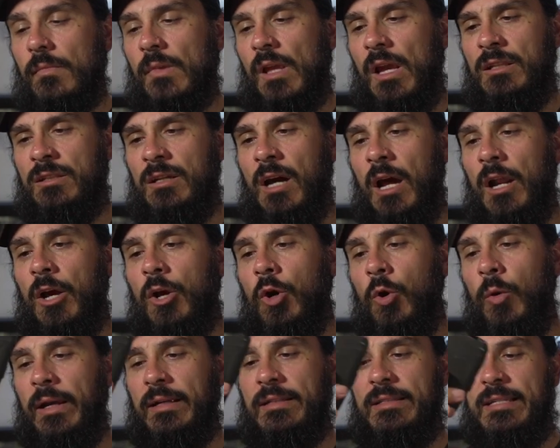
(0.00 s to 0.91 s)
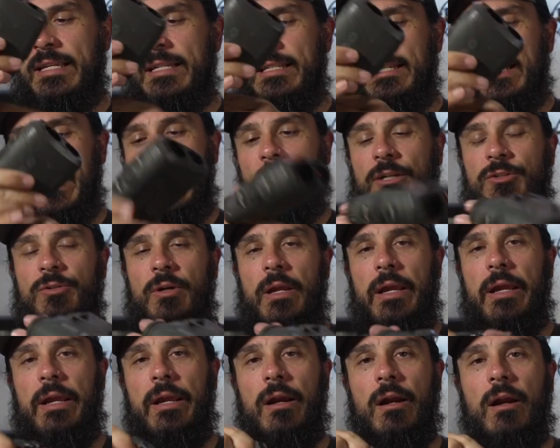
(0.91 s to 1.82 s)
It's got a quick detach
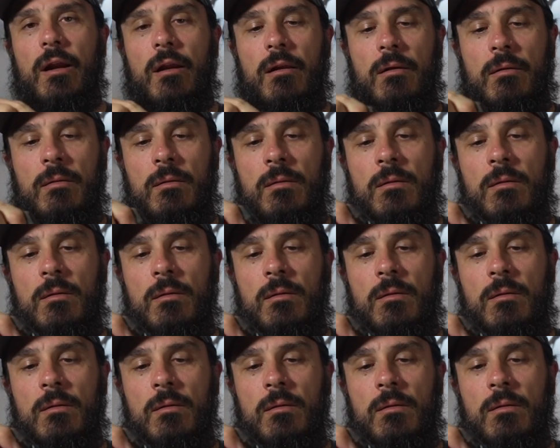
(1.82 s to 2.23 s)
right here,